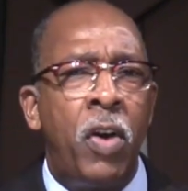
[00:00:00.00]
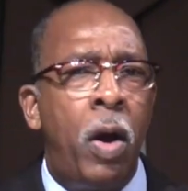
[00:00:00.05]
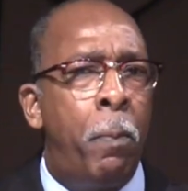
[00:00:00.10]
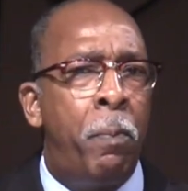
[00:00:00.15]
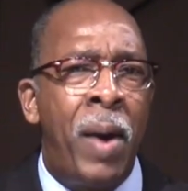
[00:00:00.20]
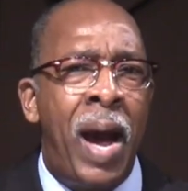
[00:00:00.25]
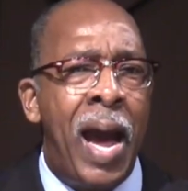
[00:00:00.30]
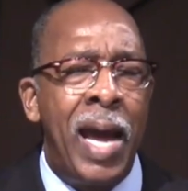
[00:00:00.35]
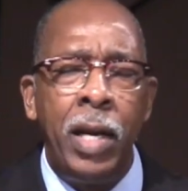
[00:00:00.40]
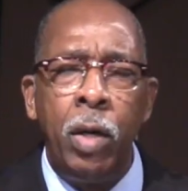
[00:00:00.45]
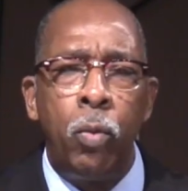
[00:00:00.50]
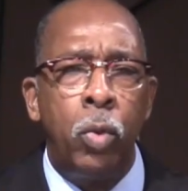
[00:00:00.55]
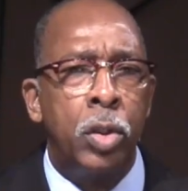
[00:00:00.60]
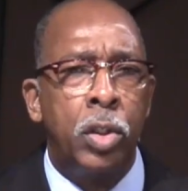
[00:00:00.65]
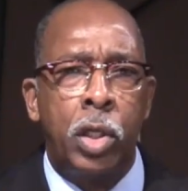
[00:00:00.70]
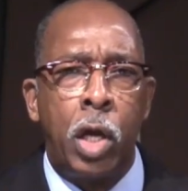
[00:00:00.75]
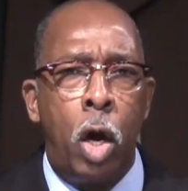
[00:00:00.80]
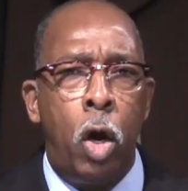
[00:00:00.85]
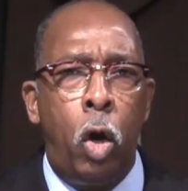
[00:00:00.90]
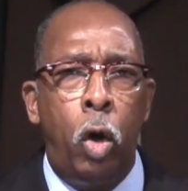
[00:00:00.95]
Her body
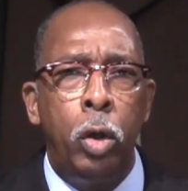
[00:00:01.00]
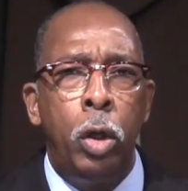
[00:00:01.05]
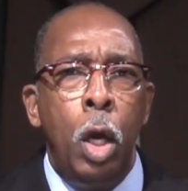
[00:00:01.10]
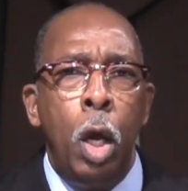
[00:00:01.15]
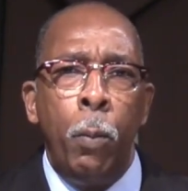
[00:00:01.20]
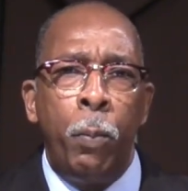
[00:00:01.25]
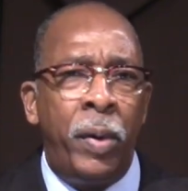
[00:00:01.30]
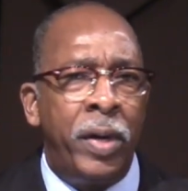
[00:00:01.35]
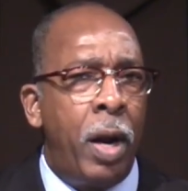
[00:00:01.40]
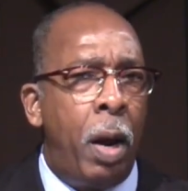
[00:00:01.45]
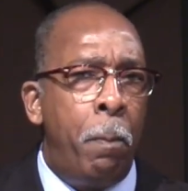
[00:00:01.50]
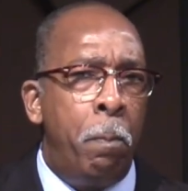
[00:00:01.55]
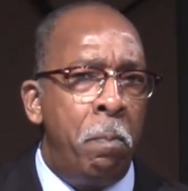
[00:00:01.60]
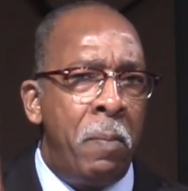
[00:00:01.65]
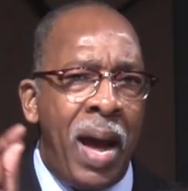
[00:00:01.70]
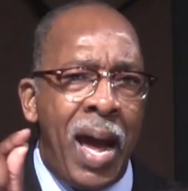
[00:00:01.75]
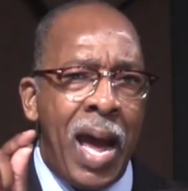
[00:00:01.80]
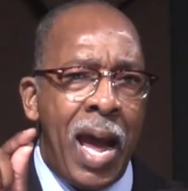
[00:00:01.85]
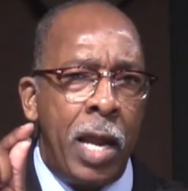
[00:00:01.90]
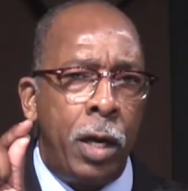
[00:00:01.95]
was gone, but her
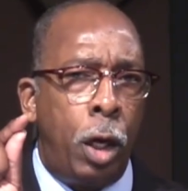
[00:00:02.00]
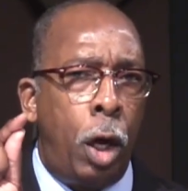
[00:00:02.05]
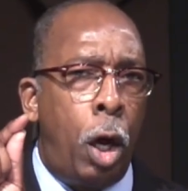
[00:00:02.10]
mind,